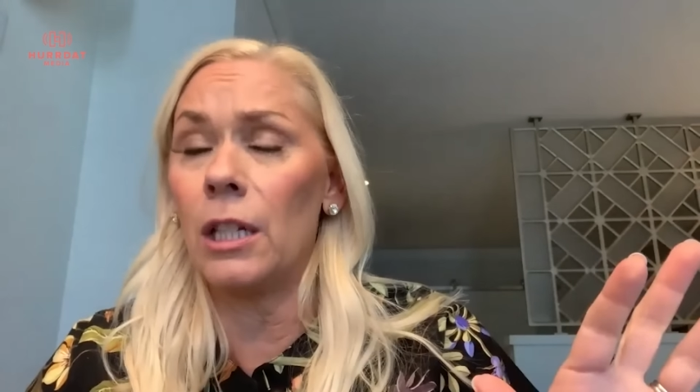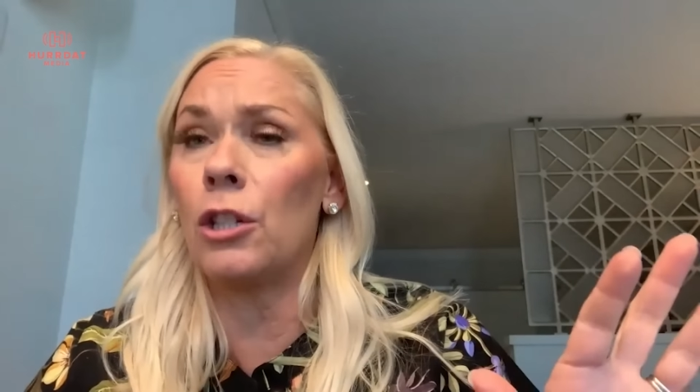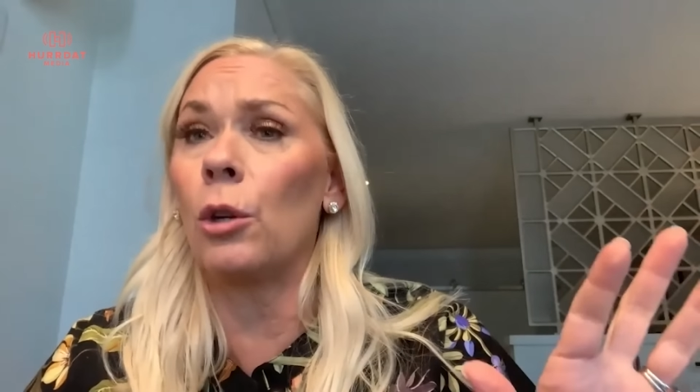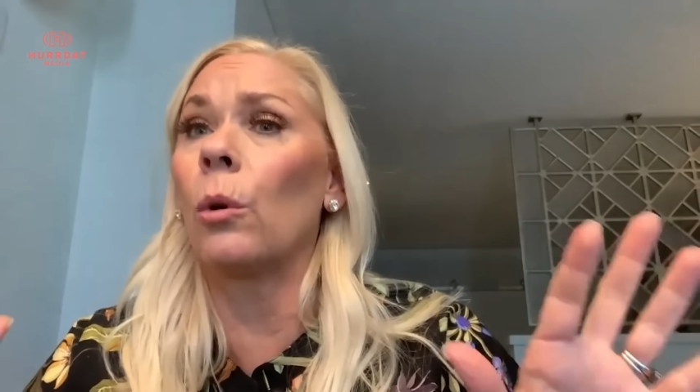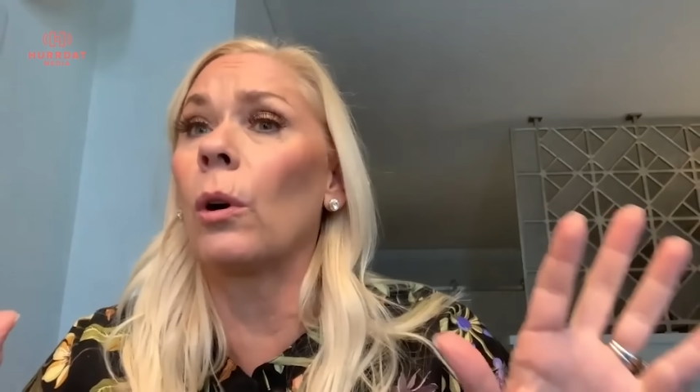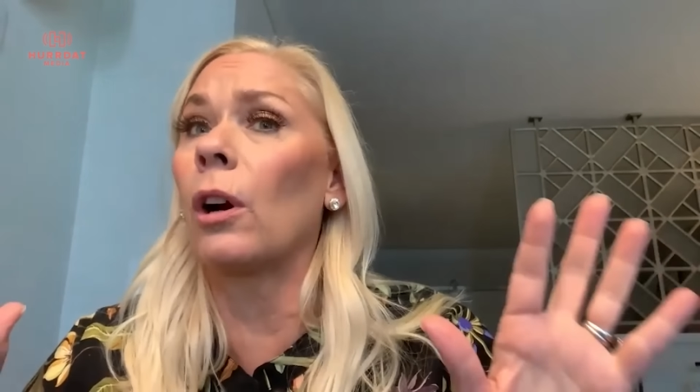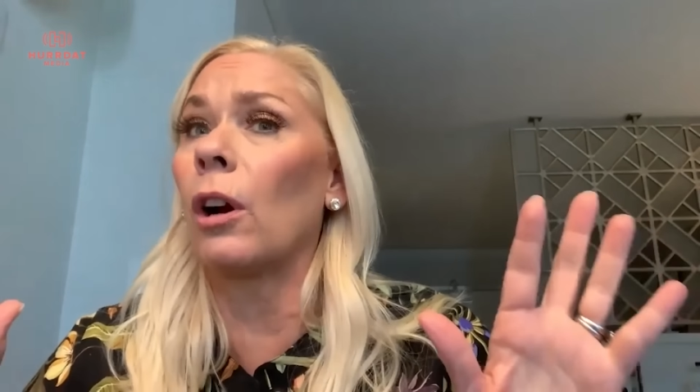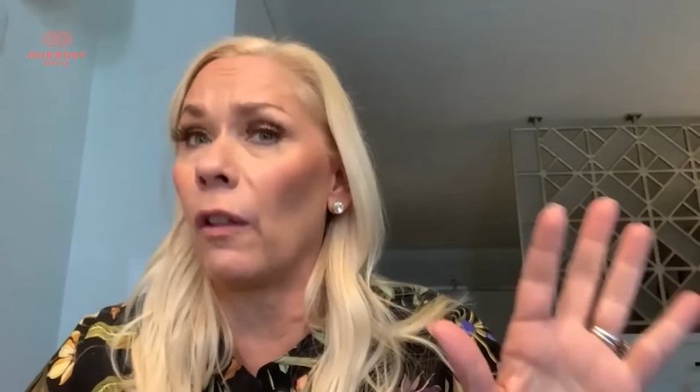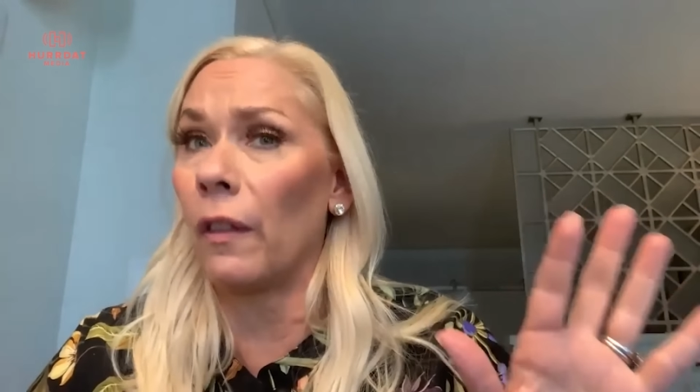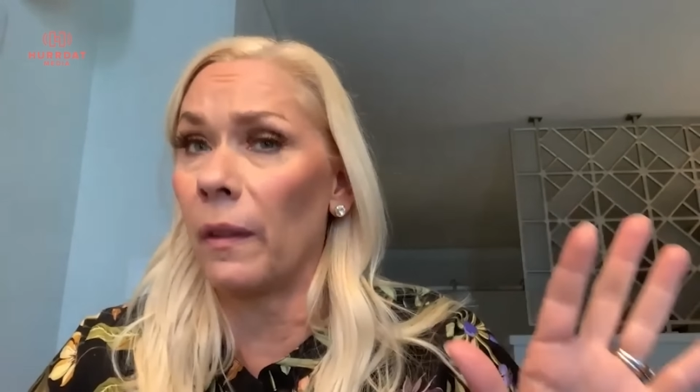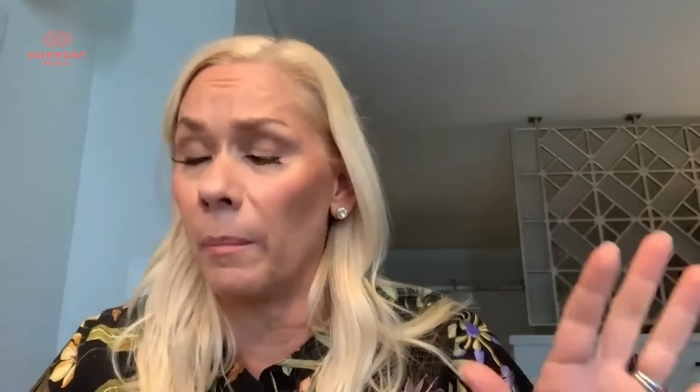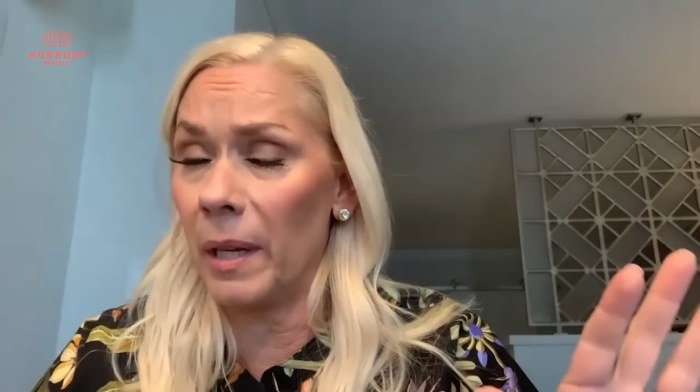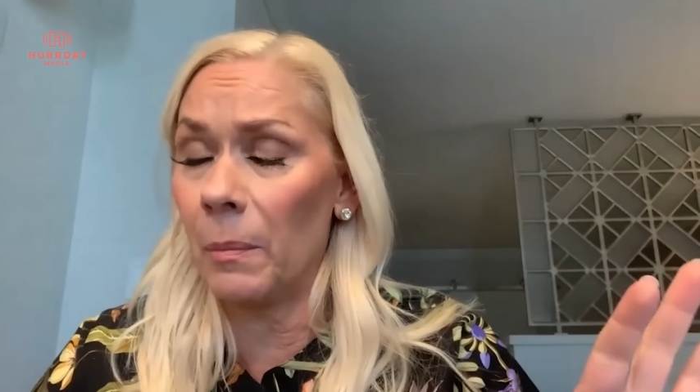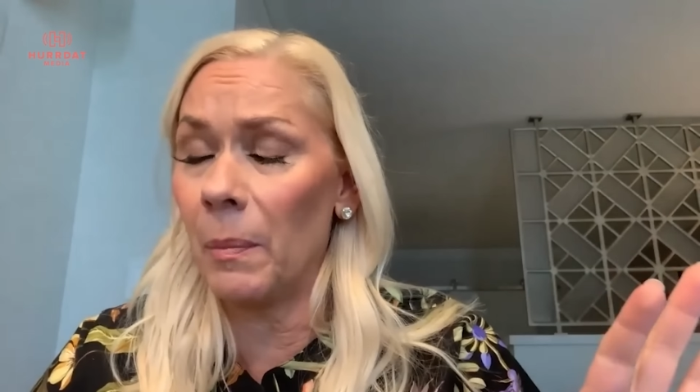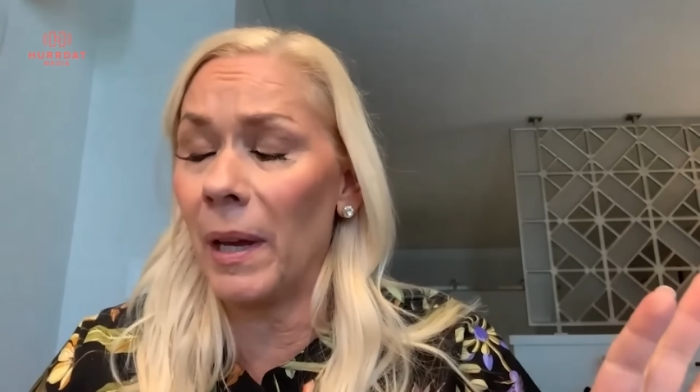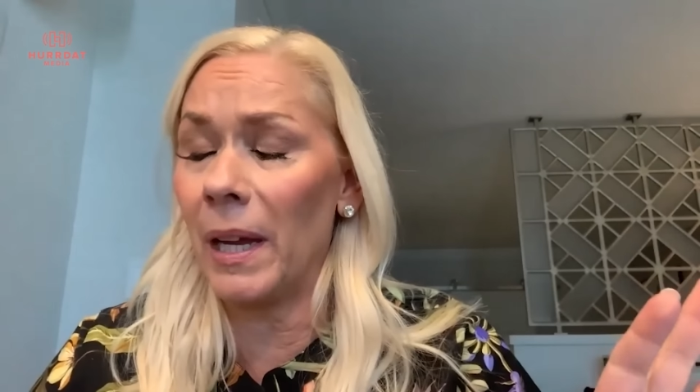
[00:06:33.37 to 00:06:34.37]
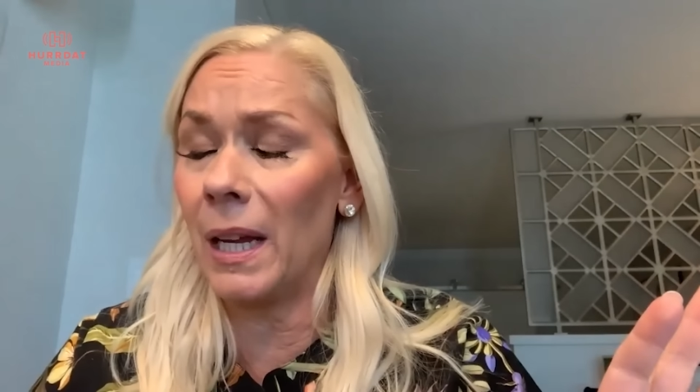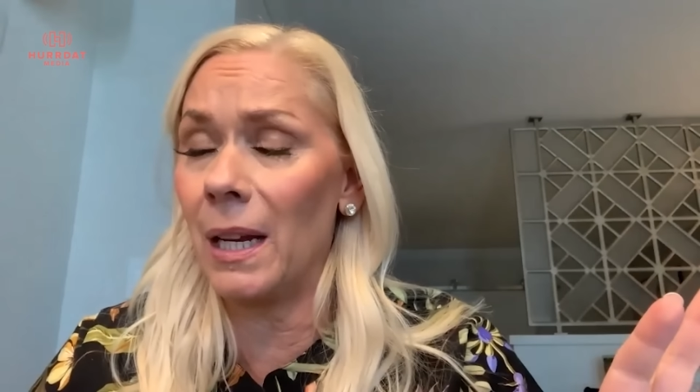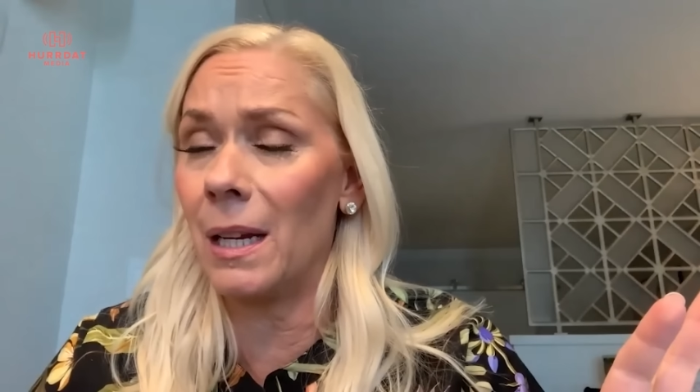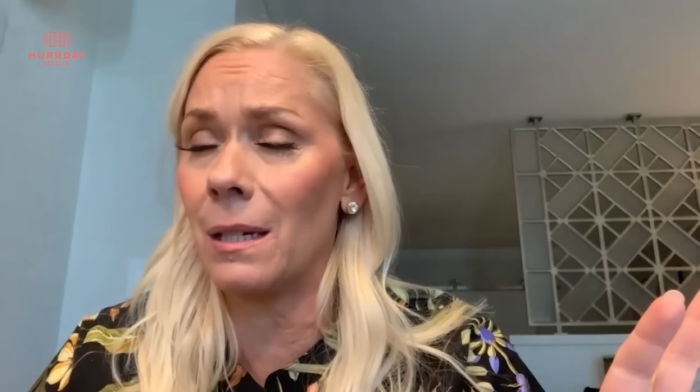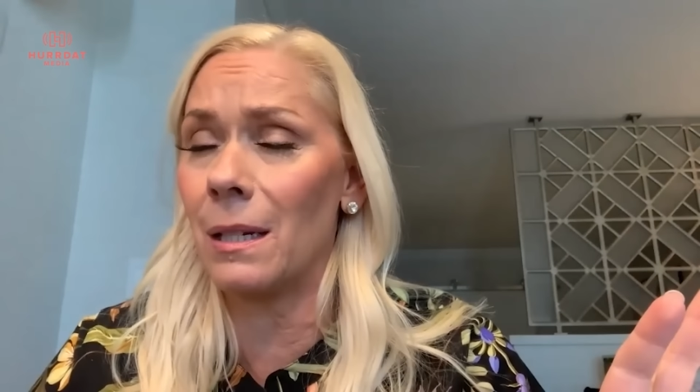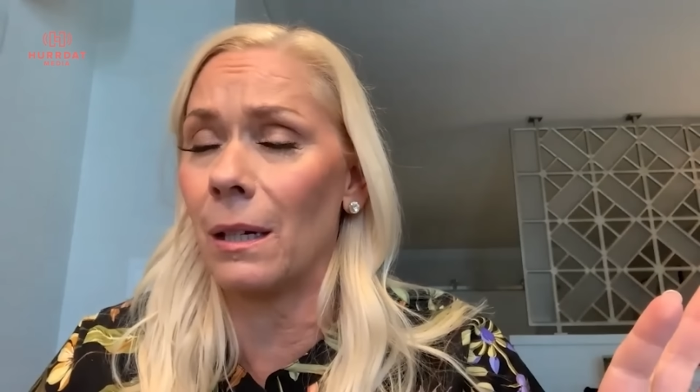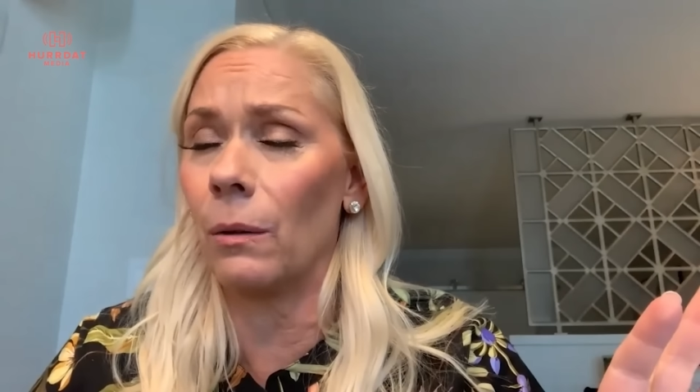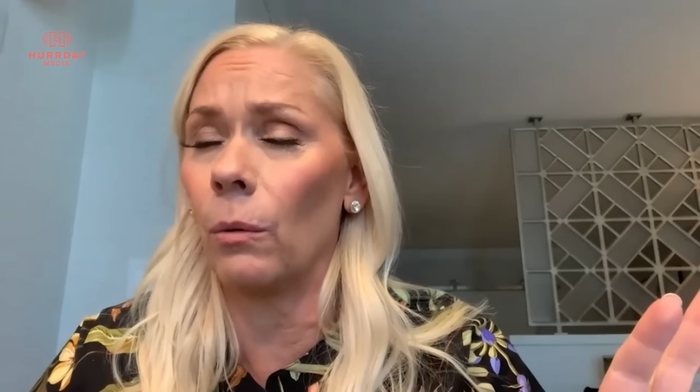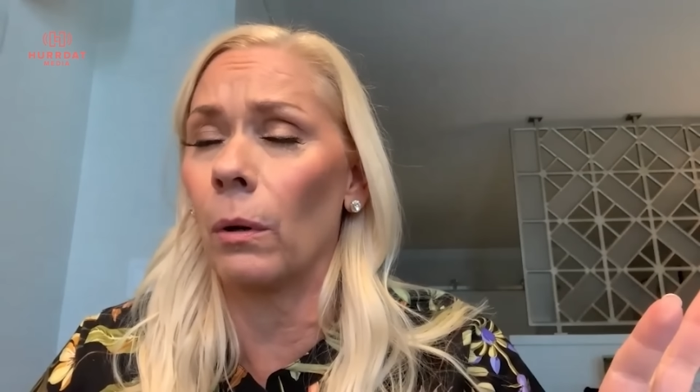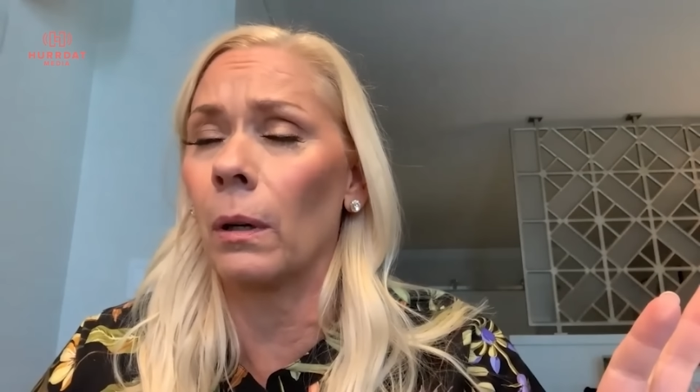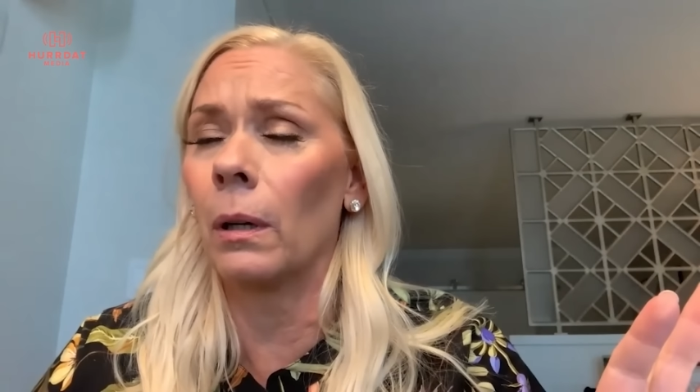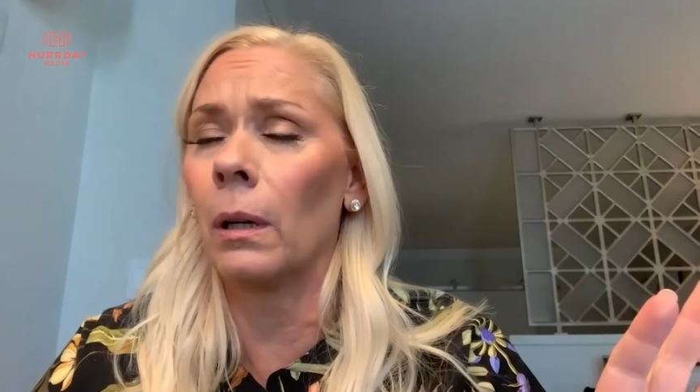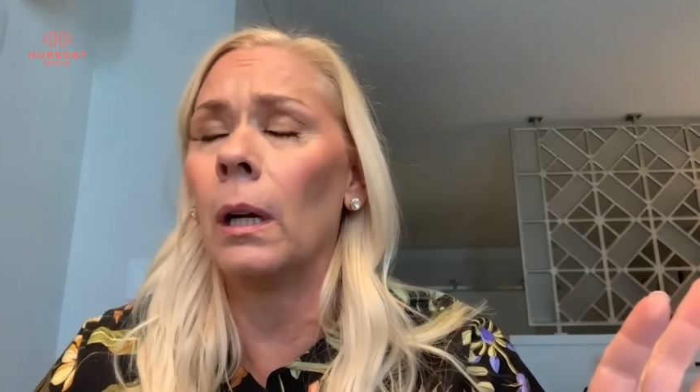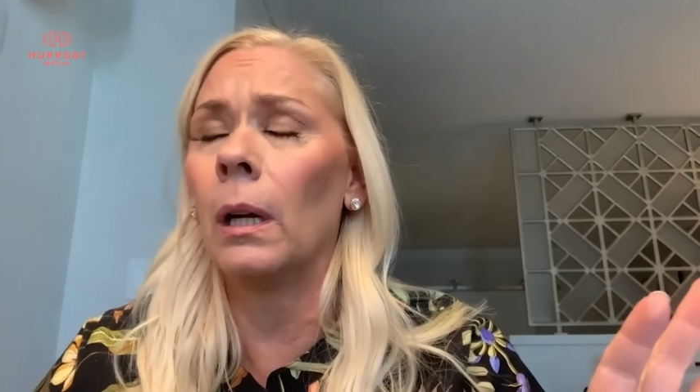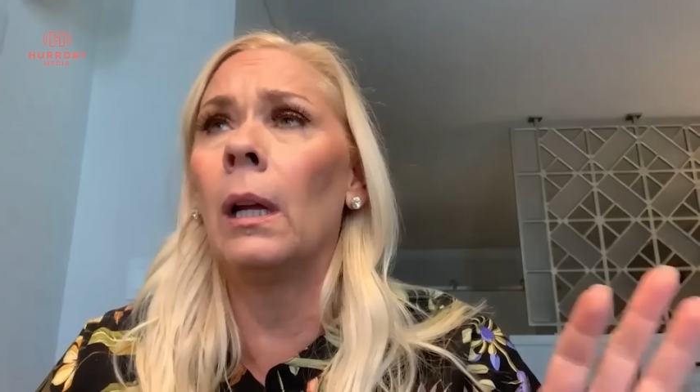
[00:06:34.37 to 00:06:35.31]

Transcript: tour called the Big Panty Tour.